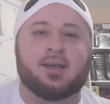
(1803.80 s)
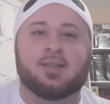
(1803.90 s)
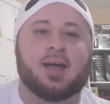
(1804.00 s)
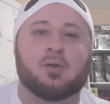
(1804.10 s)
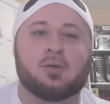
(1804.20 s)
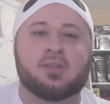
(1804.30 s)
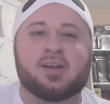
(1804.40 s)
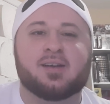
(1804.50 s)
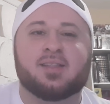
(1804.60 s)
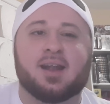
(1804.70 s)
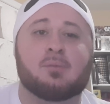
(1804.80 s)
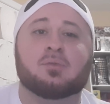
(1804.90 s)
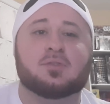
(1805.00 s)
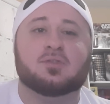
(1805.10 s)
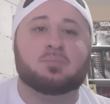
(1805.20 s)
a lot earlier than I
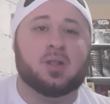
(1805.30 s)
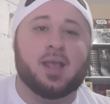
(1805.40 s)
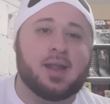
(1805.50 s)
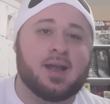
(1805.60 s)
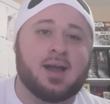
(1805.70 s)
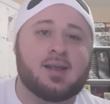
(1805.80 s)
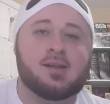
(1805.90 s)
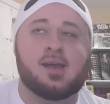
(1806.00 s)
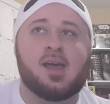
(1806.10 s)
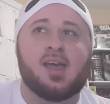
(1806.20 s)
was planning on it.